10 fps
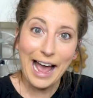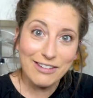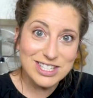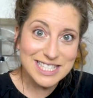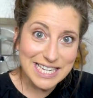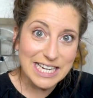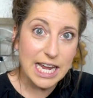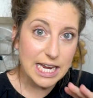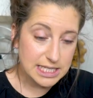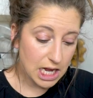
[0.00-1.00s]
I've seen
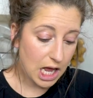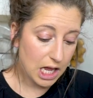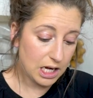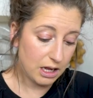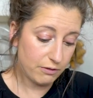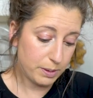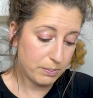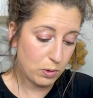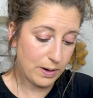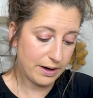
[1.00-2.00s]
a ton of
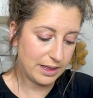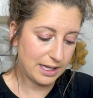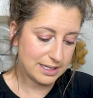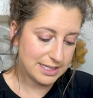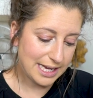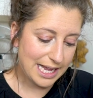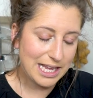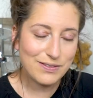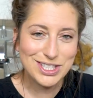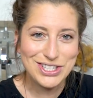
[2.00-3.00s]
people wearing these. Like, I
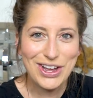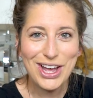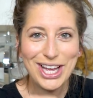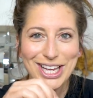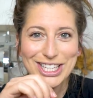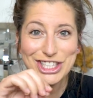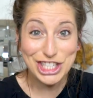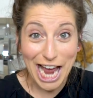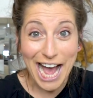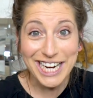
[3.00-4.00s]
even saw
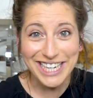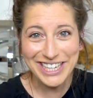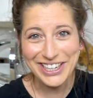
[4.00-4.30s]
Shaq